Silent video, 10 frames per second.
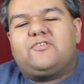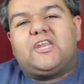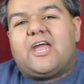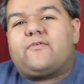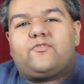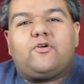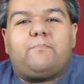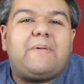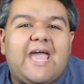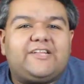you could ever
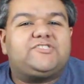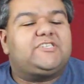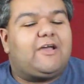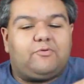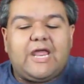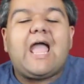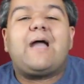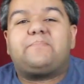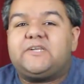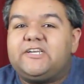imagine that would
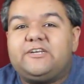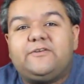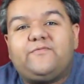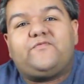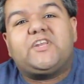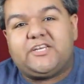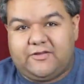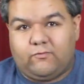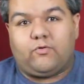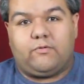happen in an
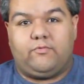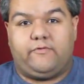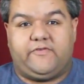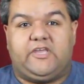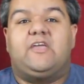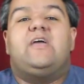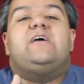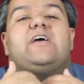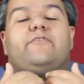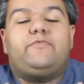Infinity War movie,
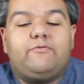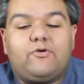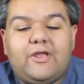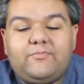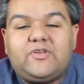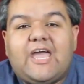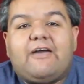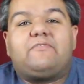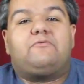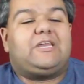and we were able to
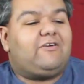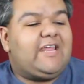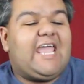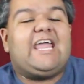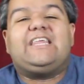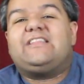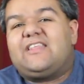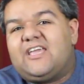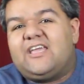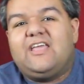have that without
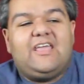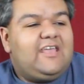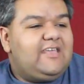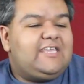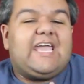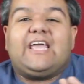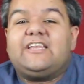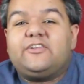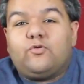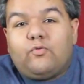anything
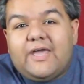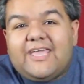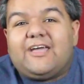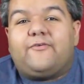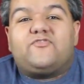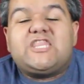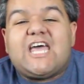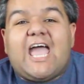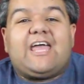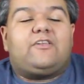getting in the way of
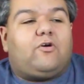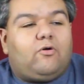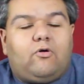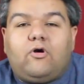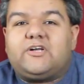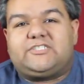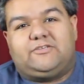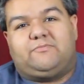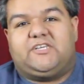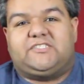that
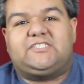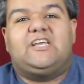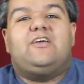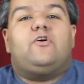awesomeness.